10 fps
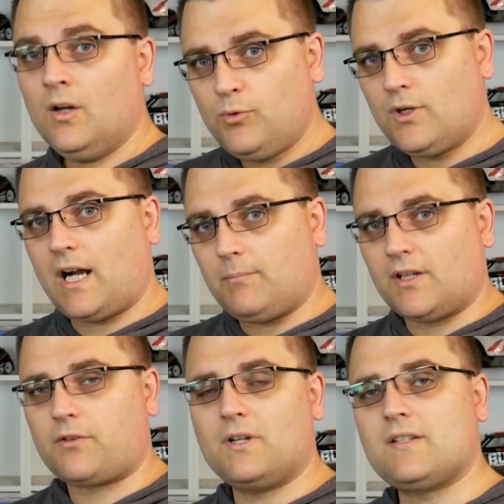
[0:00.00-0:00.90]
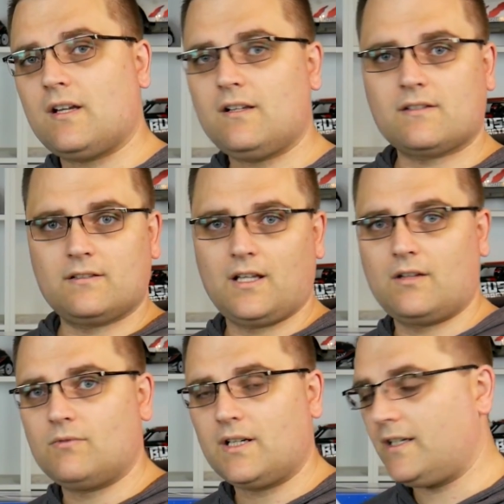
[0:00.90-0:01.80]
put a couple of 3 cells
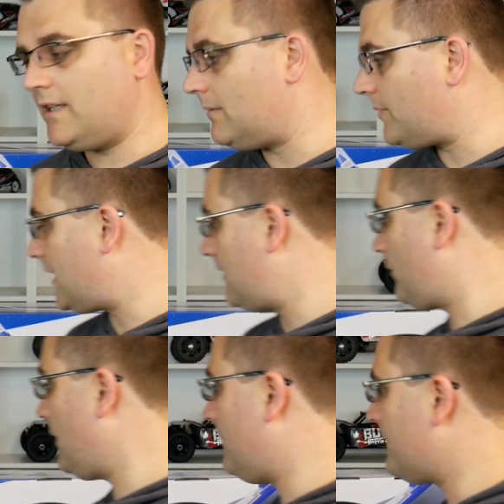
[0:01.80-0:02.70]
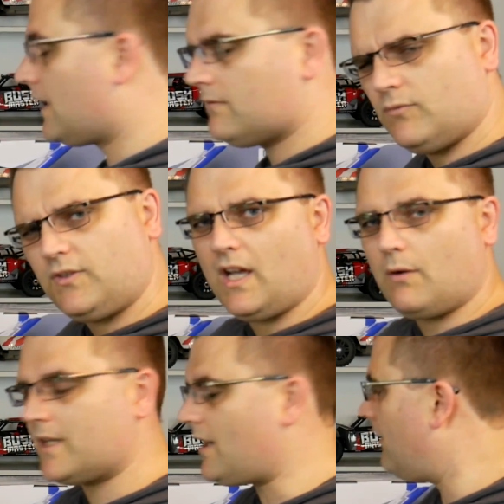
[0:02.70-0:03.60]
and run it in the plane as well. We'll see how
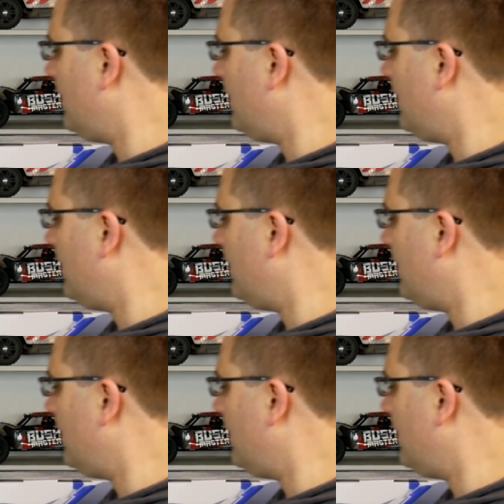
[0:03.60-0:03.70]
we go.